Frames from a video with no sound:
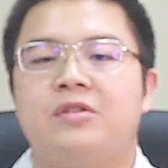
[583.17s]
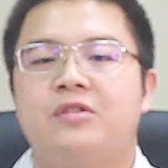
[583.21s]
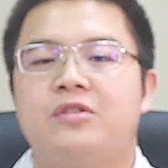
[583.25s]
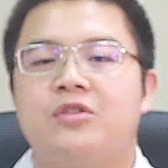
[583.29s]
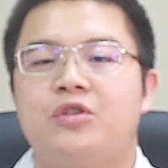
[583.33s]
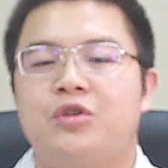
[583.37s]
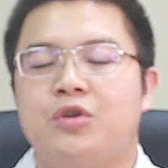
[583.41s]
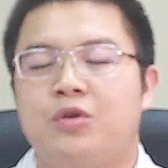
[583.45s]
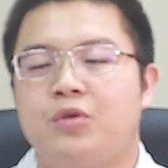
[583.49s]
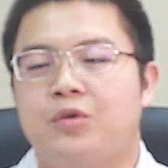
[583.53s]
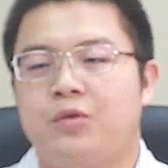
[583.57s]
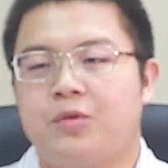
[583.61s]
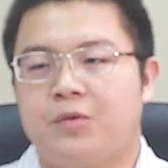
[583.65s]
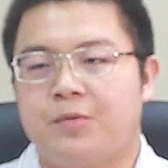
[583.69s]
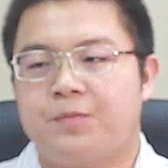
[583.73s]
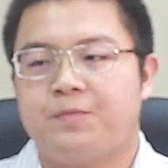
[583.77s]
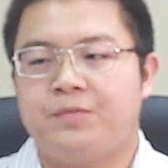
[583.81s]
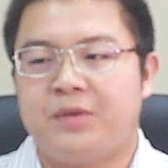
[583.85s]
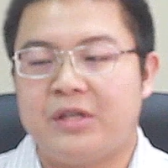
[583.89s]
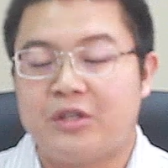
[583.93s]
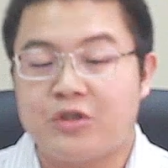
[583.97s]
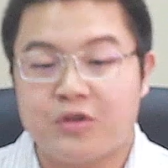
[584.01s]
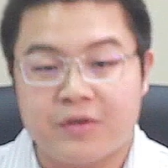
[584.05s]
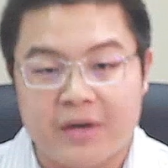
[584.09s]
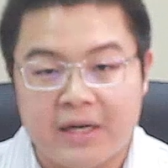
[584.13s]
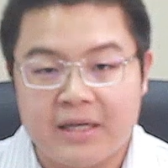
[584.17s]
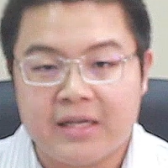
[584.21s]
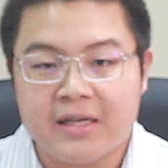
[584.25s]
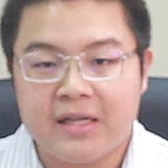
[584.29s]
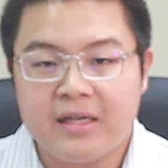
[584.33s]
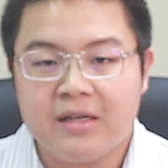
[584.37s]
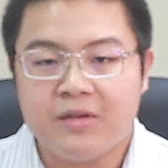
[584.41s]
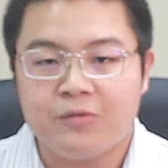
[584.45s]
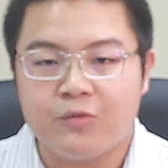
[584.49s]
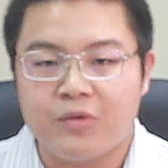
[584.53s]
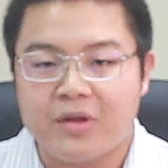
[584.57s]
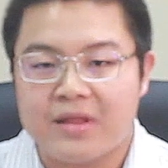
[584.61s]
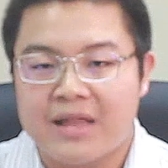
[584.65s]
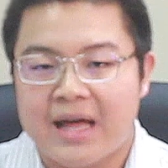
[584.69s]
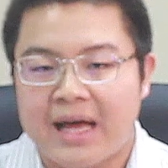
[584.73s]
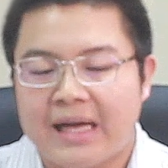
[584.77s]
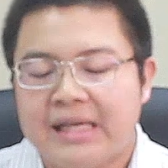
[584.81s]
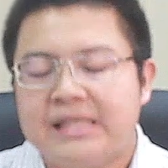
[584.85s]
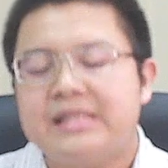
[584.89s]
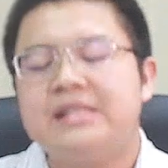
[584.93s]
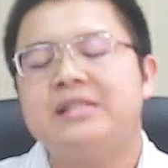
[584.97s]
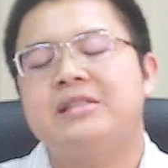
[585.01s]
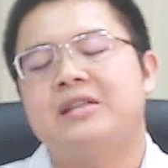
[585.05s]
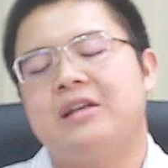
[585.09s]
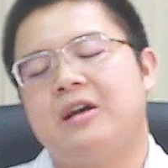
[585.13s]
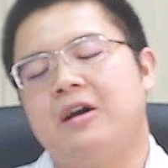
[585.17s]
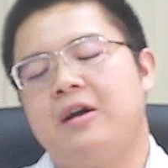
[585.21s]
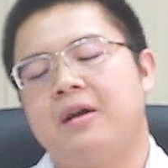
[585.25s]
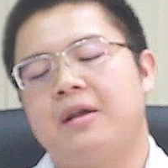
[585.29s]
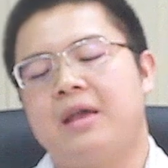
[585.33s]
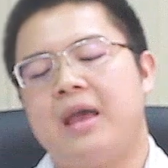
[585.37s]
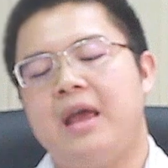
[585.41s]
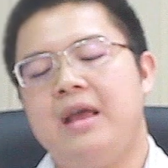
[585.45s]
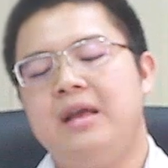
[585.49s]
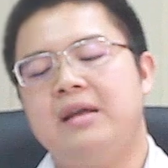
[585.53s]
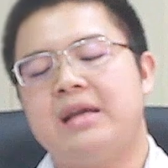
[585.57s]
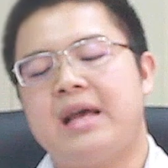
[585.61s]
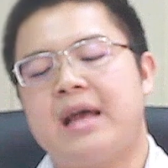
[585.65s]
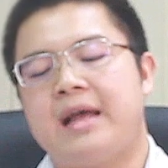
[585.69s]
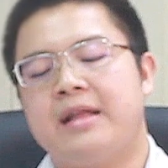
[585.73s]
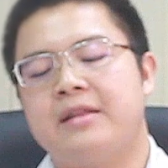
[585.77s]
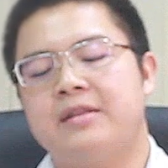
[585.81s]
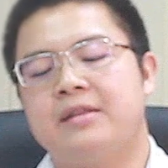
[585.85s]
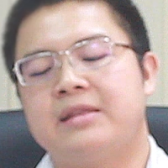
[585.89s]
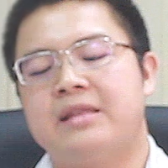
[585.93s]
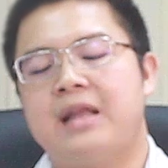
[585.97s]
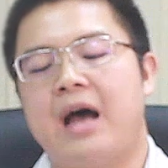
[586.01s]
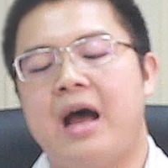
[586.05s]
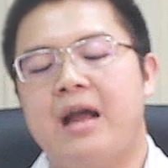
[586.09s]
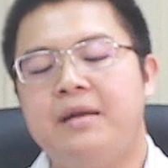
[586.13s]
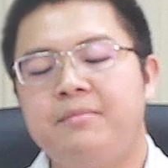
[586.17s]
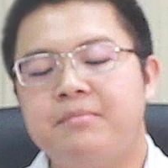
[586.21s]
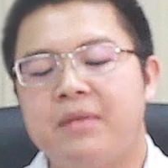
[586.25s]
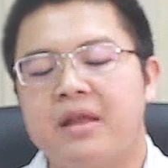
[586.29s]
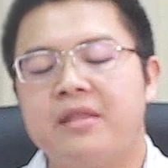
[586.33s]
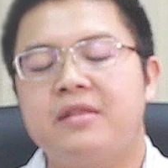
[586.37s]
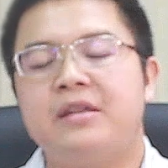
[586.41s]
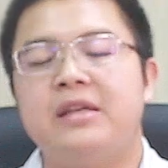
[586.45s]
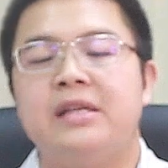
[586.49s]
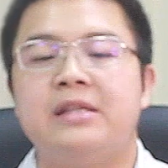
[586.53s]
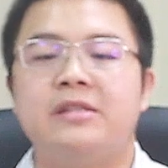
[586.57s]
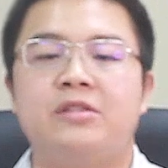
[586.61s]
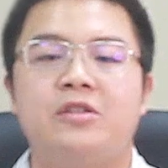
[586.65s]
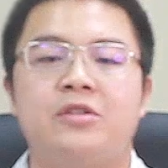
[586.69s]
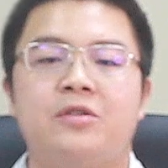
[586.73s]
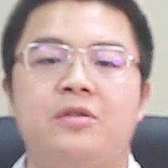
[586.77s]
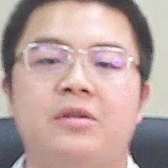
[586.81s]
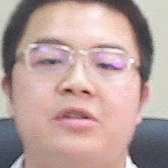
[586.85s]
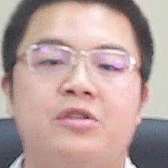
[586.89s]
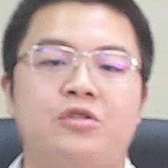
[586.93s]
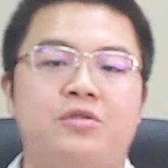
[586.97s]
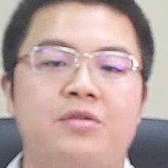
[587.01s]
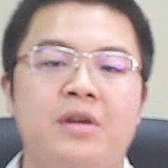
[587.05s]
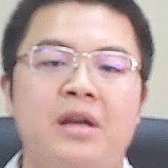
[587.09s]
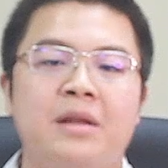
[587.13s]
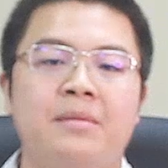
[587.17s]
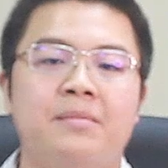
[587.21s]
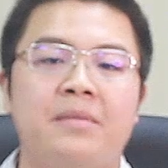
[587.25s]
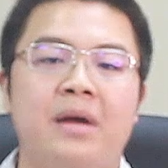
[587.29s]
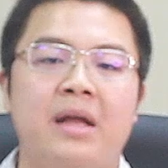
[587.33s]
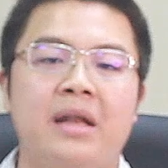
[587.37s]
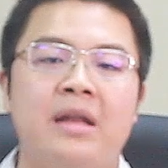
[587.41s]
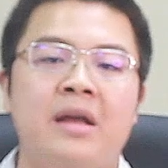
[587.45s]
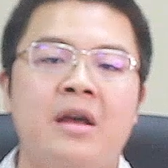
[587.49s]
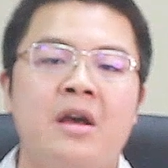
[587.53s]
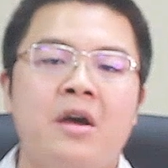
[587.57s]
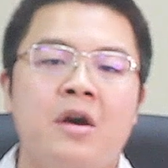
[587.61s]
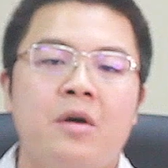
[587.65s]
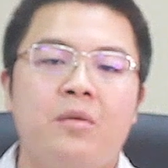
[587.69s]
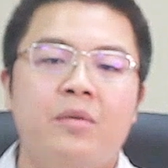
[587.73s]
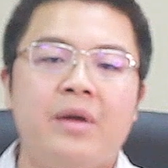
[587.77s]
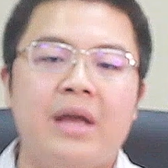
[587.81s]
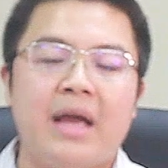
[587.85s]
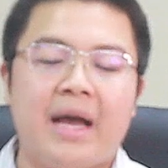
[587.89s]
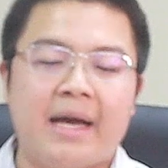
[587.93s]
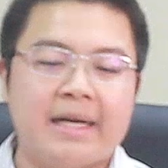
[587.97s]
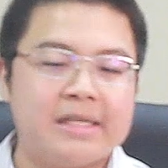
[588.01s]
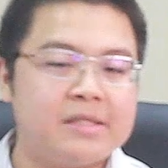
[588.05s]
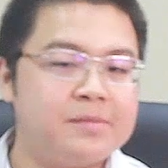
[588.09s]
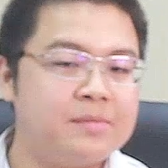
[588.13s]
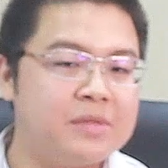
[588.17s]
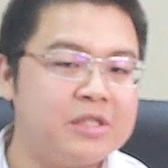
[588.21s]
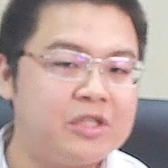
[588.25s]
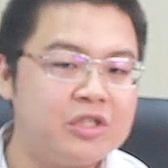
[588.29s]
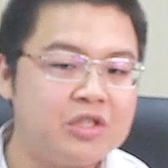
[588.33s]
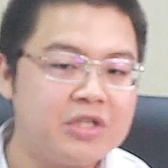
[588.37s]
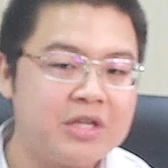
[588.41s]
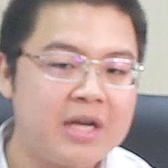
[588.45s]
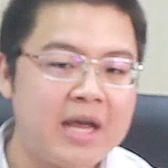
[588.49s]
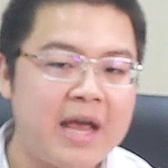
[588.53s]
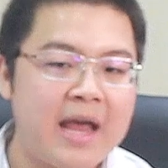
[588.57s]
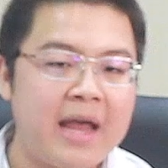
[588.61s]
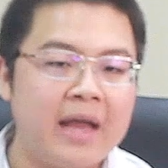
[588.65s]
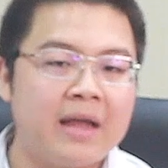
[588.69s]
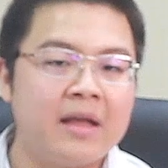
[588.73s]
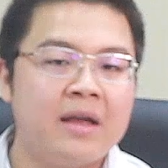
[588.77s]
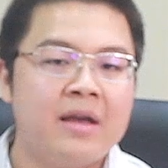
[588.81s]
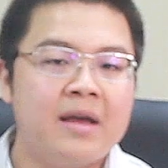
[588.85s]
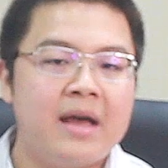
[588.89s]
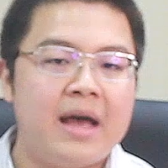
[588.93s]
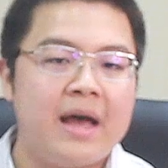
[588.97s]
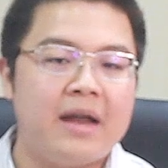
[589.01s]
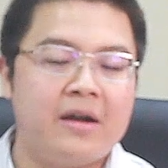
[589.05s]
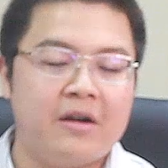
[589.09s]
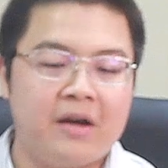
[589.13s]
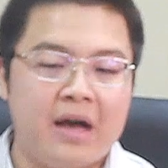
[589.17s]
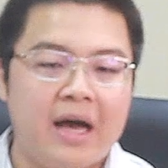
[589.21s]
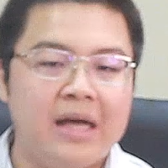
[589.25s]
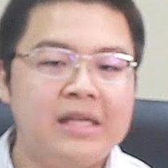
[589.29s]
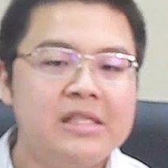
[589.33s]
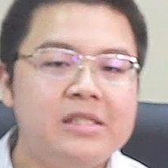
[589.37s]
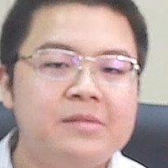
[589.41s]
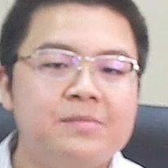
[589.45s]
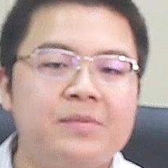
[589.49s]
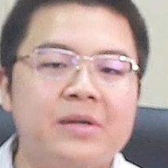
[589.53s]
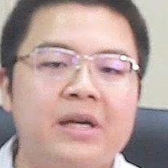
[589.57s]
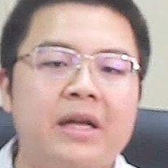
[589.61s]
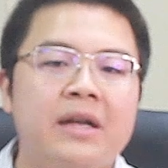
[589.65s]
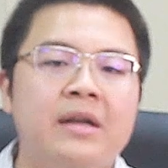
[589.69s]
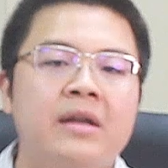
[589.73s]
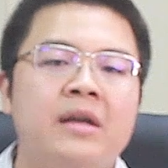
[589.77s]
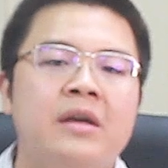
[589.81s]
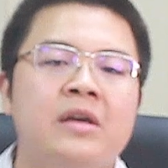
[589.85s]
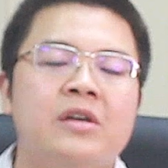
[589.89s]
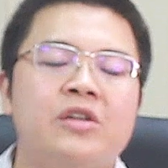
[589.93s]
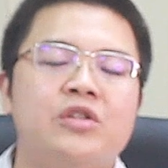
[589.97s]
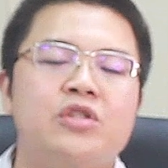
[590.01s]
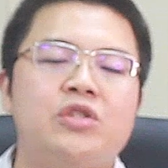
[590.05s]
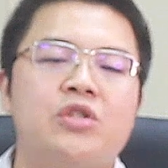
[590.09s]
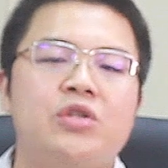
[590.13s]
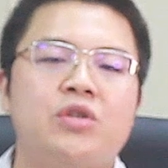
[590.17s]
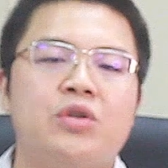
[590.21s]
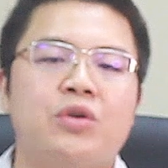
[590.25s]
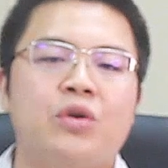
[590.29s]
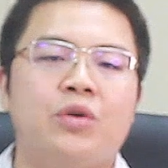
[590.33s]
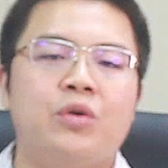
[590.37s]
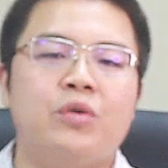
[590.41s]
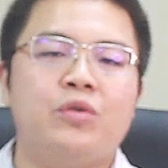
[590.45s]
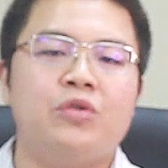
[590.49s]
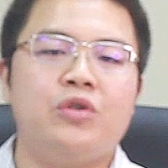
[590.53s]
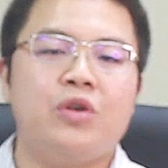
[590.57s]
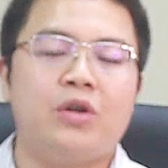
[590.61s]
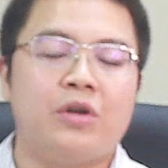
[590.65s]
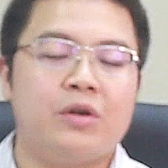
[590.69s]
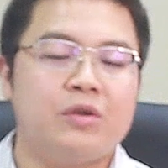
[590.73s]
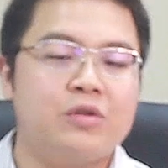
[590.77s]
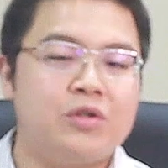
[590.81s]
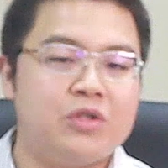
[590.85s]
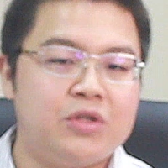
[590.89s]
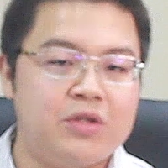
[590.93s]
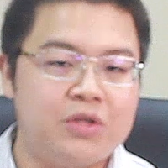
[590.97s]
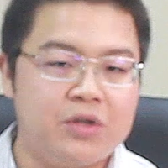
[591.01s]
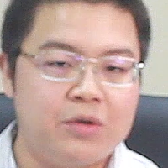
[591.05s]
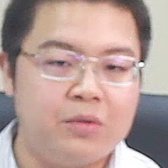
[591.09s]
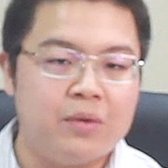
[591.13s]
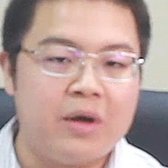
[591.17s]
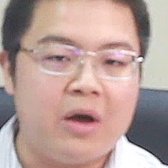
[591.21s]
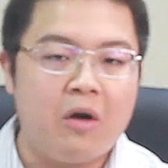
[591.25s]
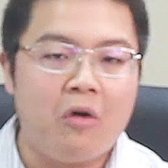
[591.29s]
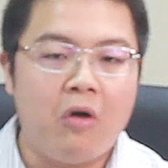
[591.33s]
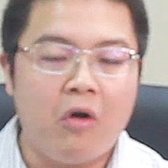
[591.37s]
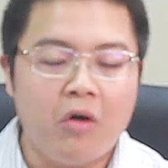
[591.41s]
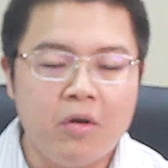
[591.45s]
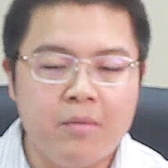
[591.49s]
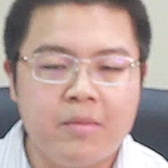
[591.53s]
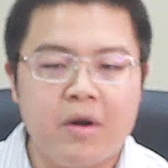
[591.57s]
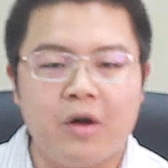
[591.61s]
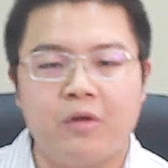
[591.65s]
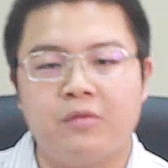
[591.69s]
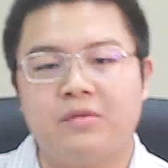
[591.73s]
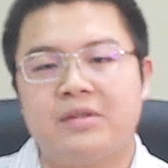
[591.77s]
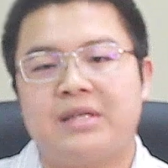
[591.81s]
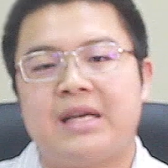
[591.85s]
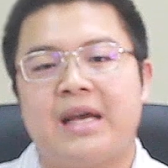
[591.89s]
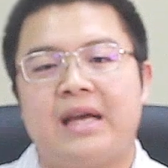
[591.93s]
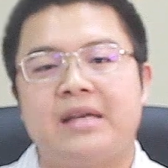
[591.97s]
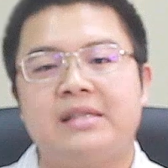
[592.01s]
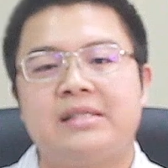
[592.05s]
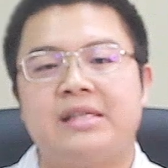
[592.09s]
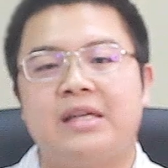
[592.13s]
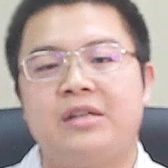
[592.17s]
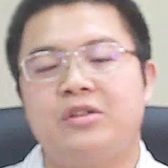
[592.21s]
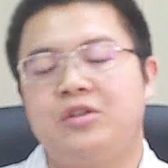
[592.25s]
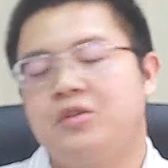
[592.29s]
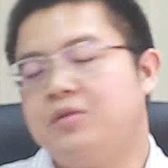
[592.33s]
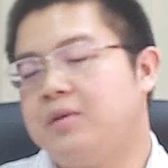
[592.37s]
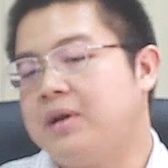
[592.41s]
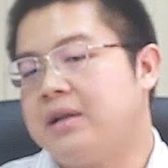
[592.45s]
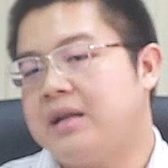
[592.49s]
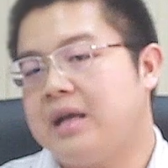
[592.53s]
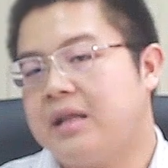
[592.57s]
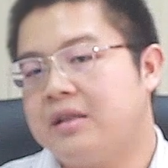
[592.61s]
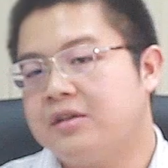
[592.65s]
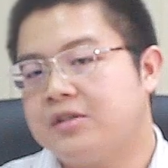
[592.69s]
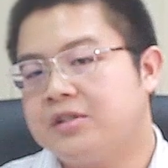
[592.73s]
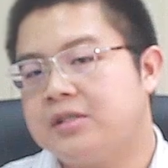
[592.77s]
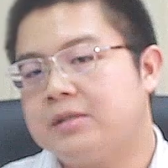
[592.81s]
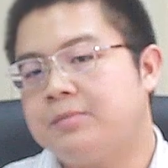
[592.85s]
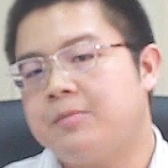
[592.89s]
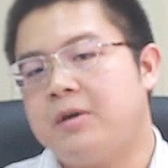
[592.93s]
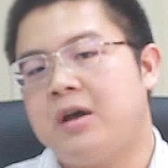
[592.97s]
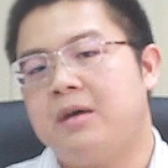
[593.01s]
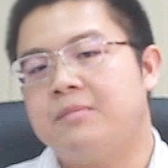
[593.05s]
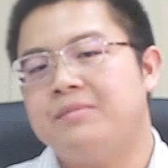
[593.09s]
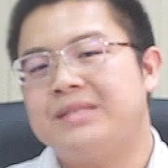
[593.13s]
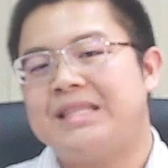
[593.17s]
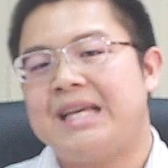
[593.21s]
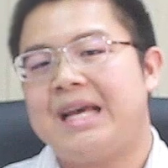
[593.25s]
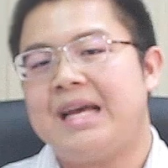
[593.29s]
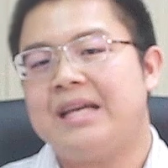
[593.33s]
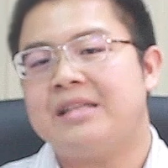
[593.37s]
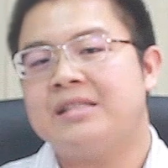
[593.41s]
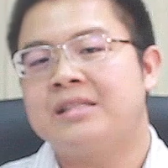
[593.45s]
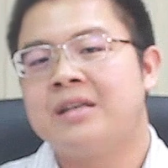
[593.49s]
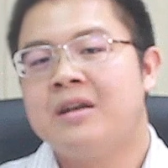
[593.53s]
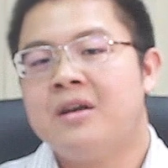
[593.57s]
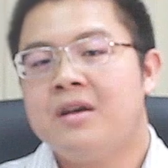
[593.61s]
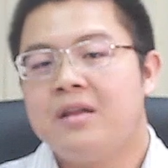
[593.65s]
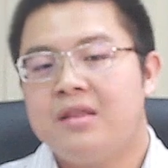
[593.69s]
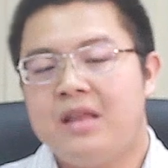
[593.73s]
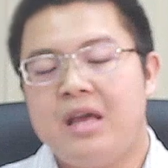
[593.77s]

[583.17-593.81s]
to be treated with us, okay? And 9 months into the treatment, we asked Miss Chang and her husband to, do a hormone test and do another sperm test.